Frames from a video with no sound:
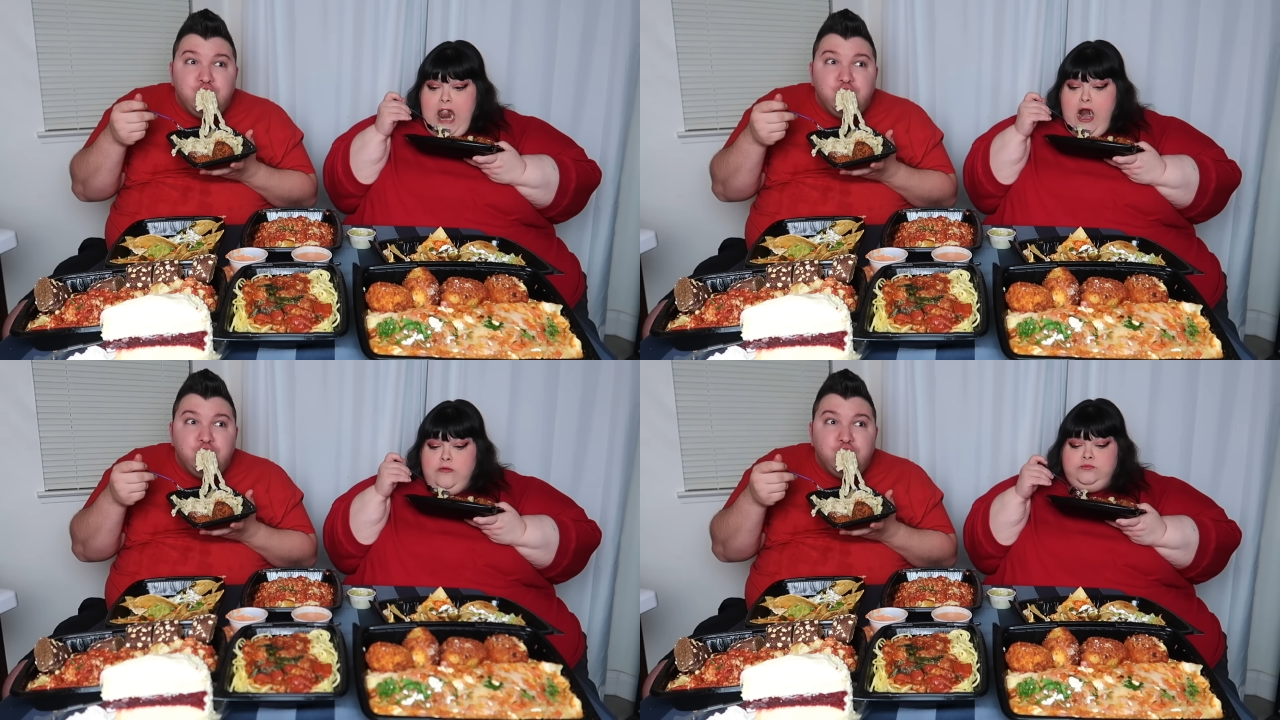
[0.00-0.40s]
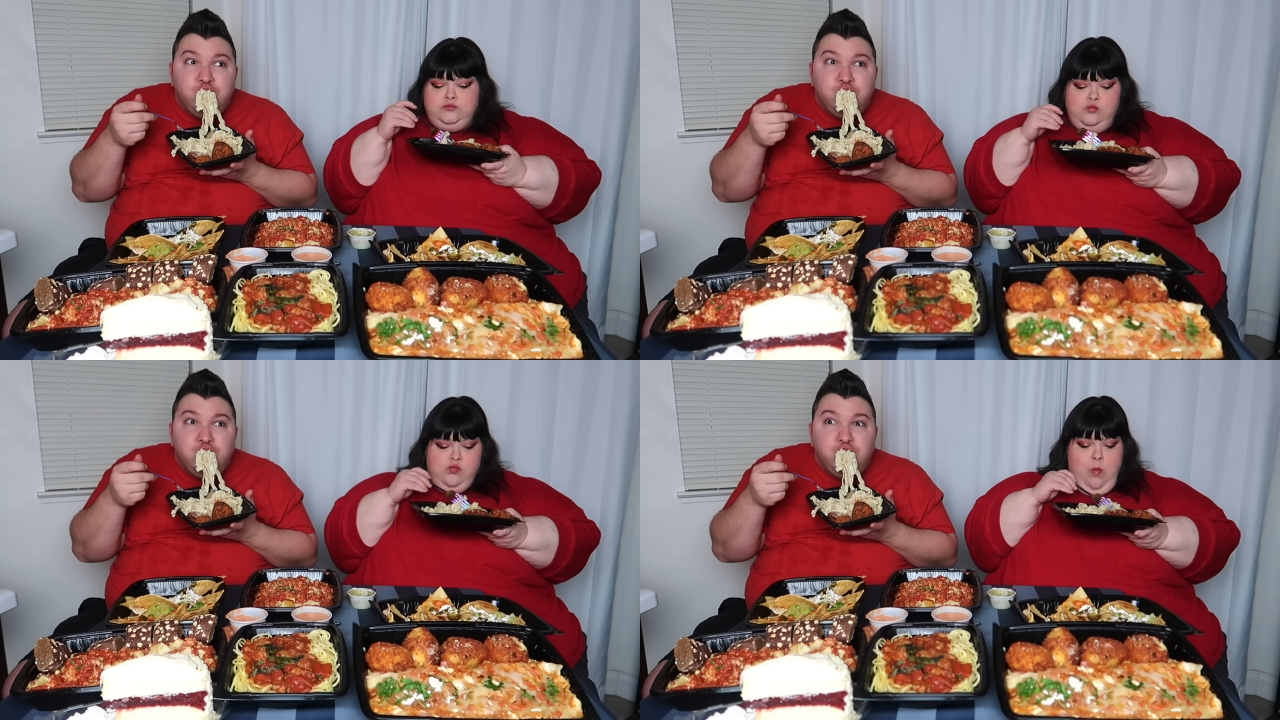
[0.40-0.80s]

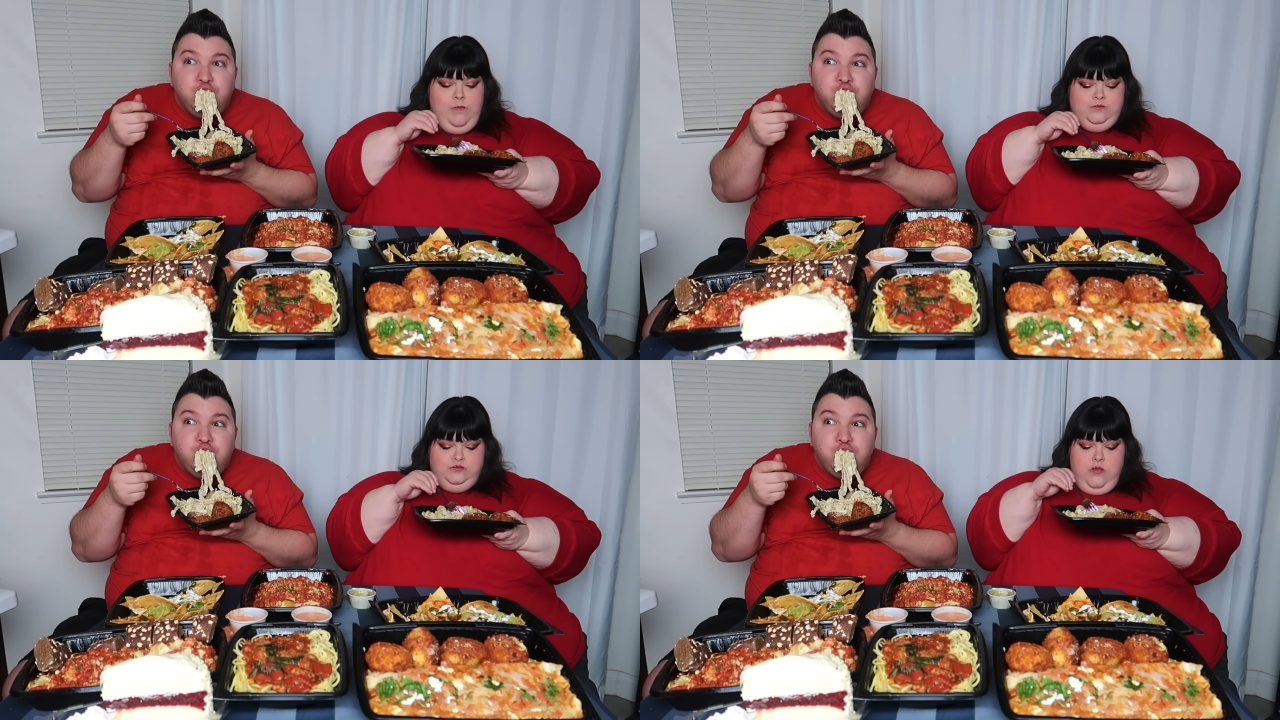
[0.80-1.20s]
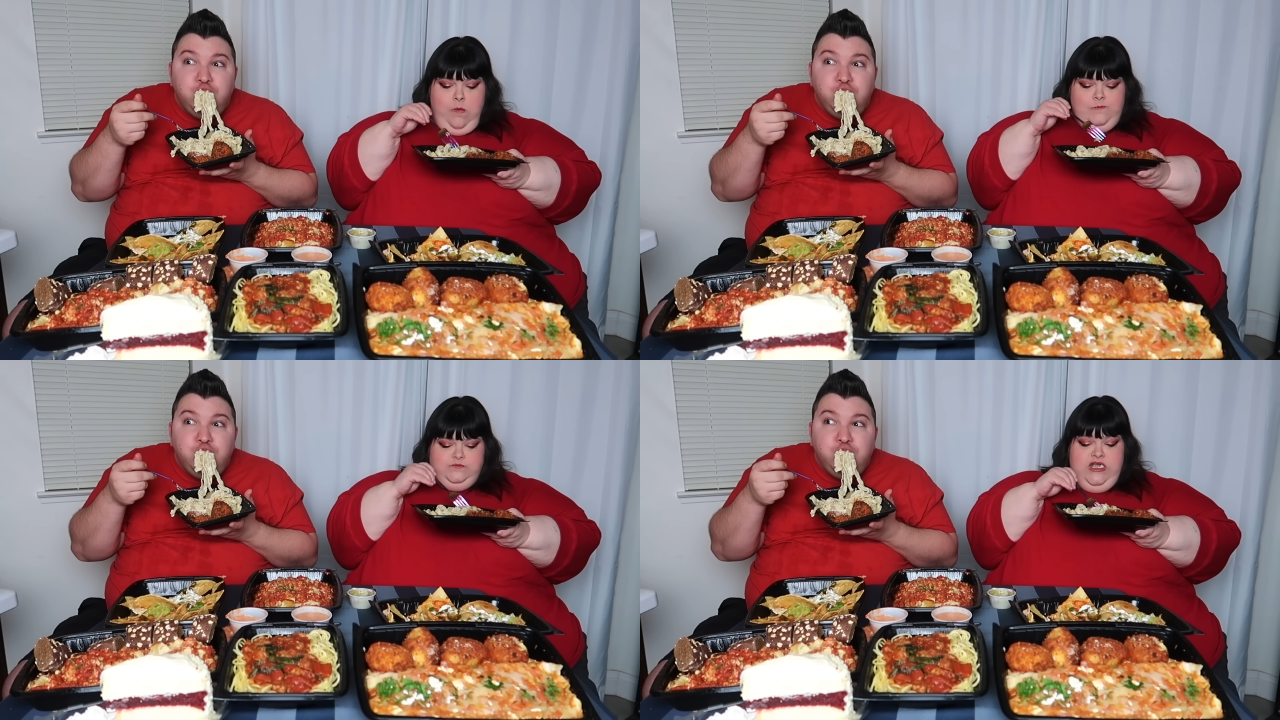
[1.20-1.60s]
Speaker 1: Mm.
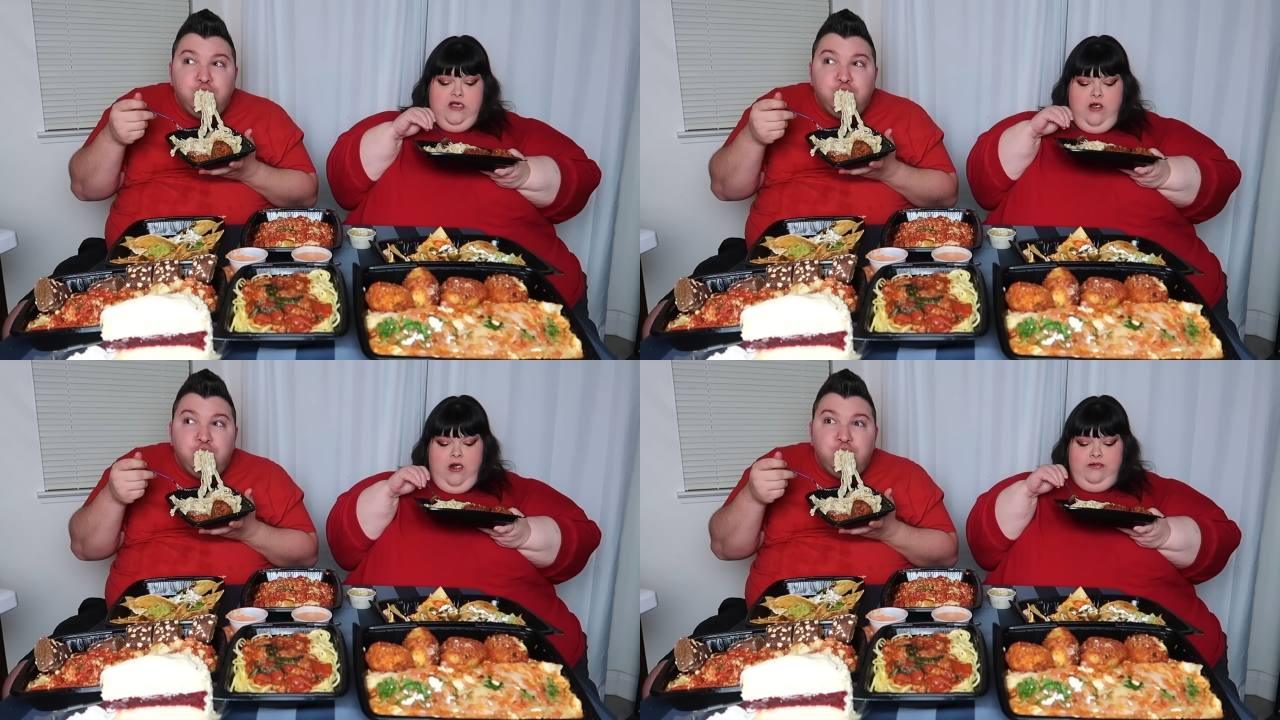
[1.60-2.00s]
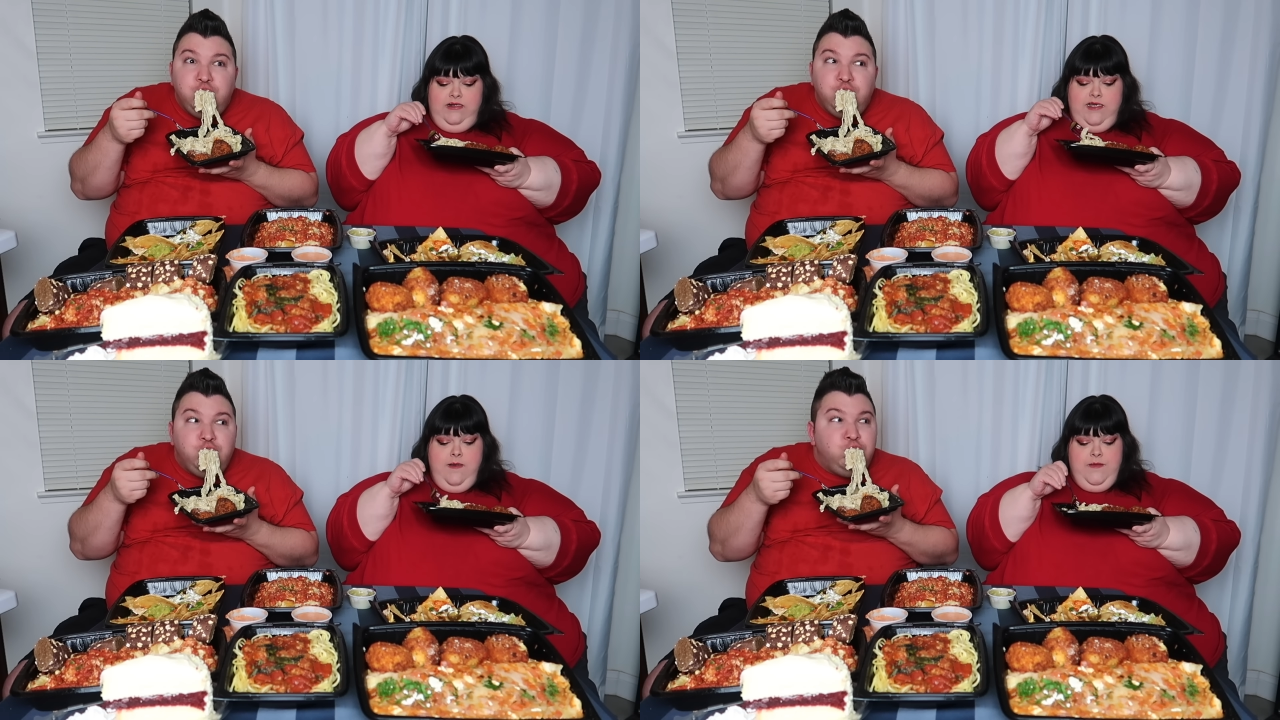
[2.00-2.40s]
That
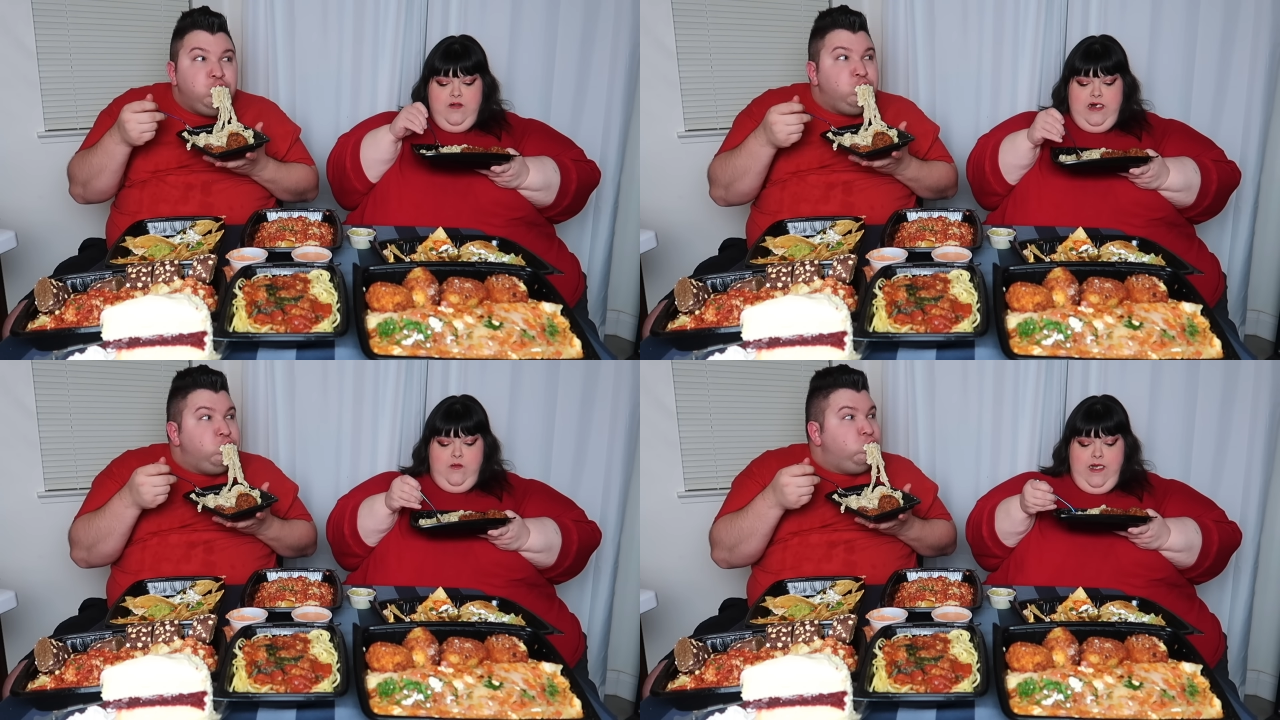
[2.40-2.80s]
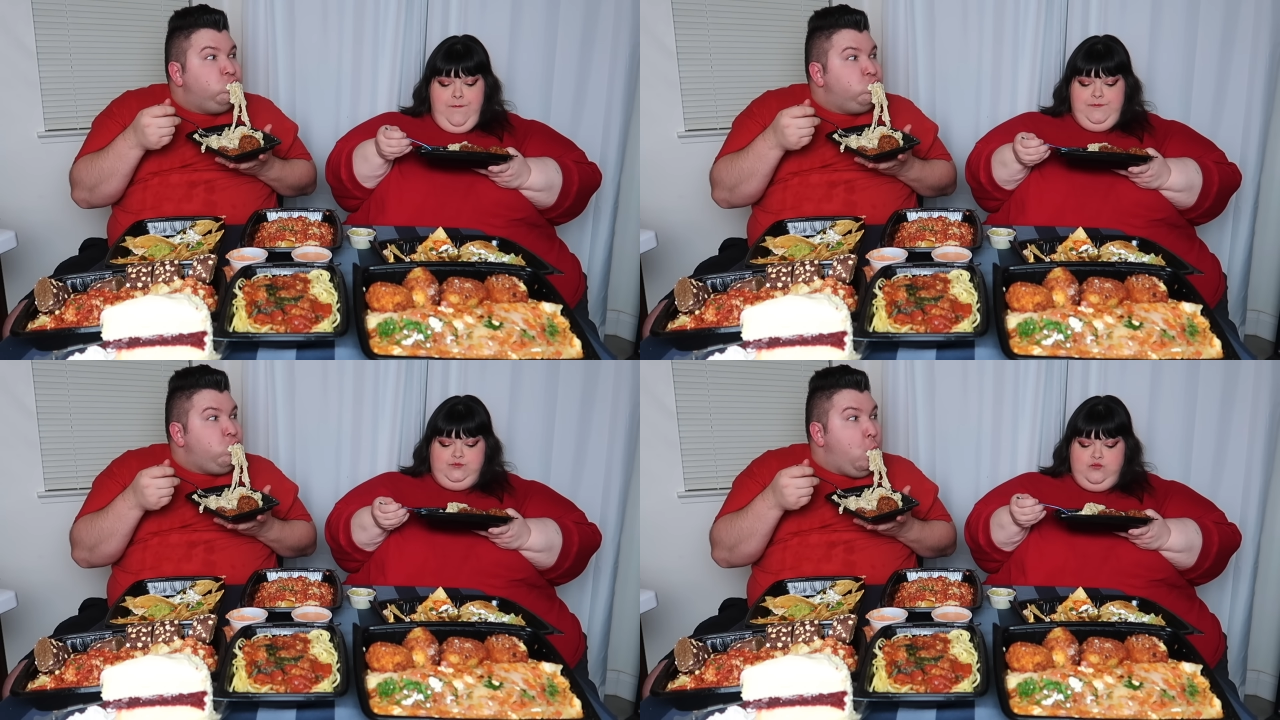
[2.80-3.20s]
garlic hit me right away.